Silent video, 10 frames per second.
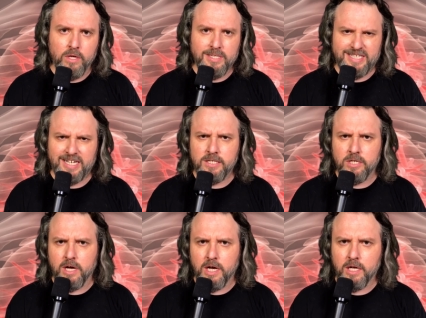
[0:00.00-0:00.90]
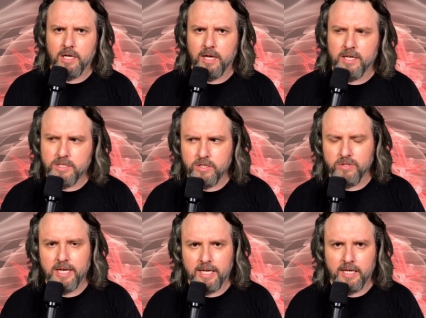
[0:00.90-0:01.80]
TikTok until
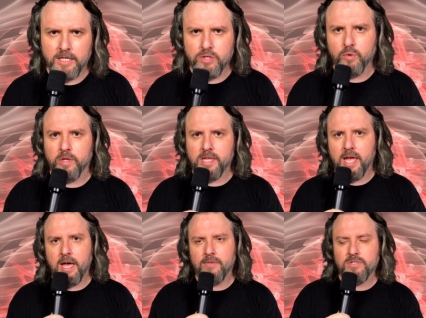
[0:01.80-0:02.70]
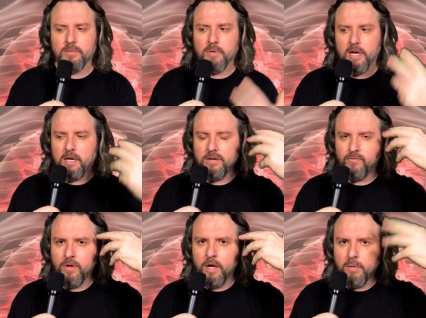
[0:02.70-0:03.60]
they get into it. They have some kind
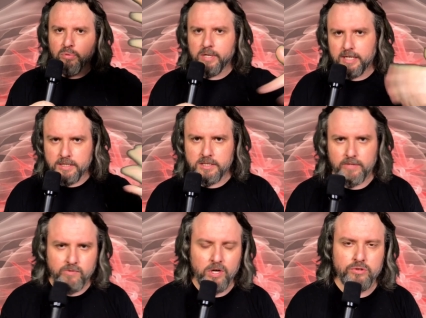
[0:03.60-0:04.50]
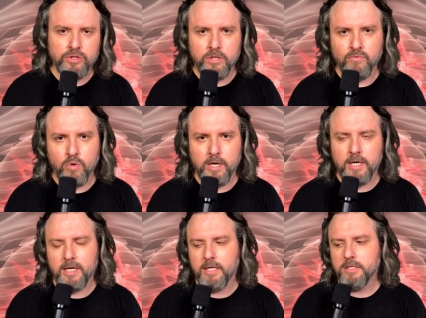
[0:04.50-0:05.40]
of preconceived notion of what it
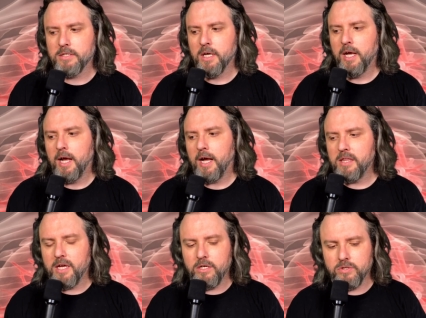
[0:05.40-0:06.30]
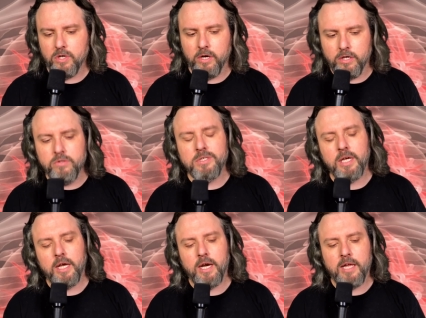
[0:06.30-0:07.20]
is. And then you start
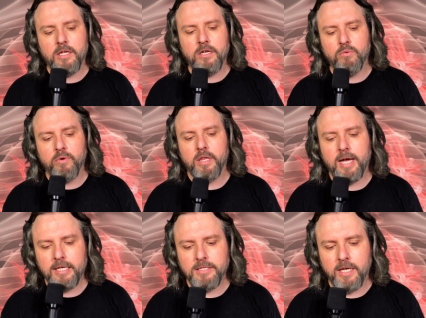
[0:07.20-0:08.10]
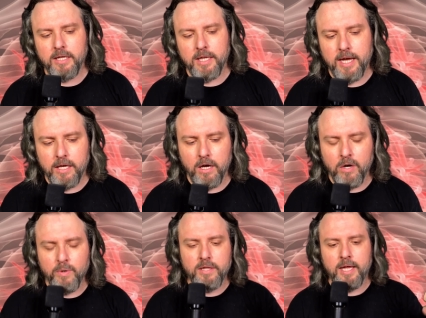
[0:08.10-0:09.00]
using it, and then you realize that it like,
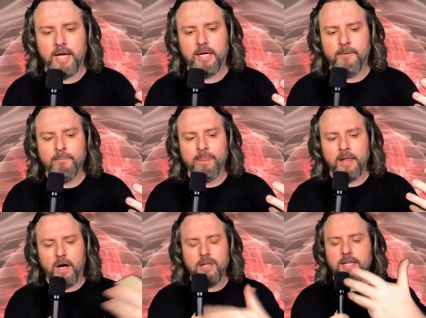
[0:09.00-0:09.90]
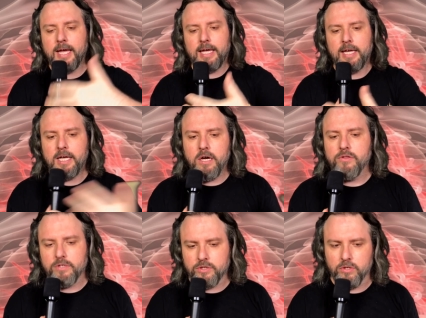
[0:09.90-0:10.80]
oh, it like, unlike any
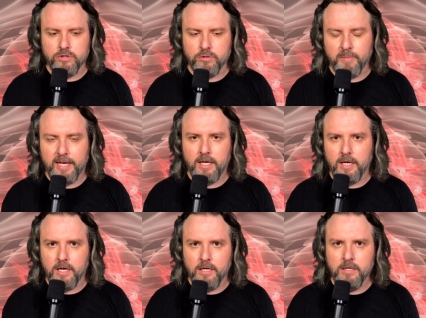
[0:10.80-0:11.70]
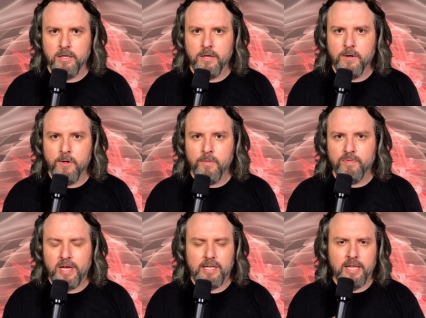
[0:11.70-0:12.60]
other social media
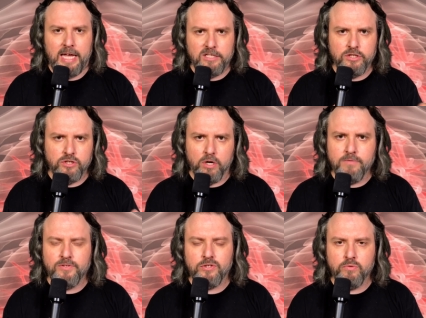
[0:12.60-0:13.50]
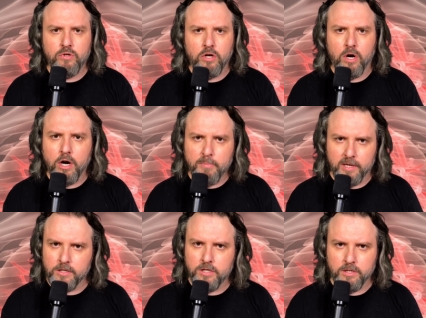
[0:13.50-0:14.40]
that like serves you
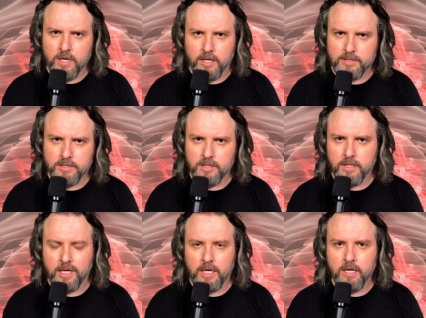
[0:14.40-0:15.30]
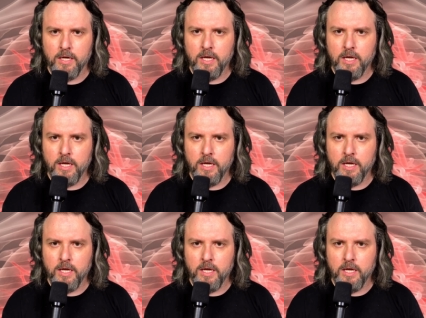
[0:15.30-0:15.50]
garbage constantly,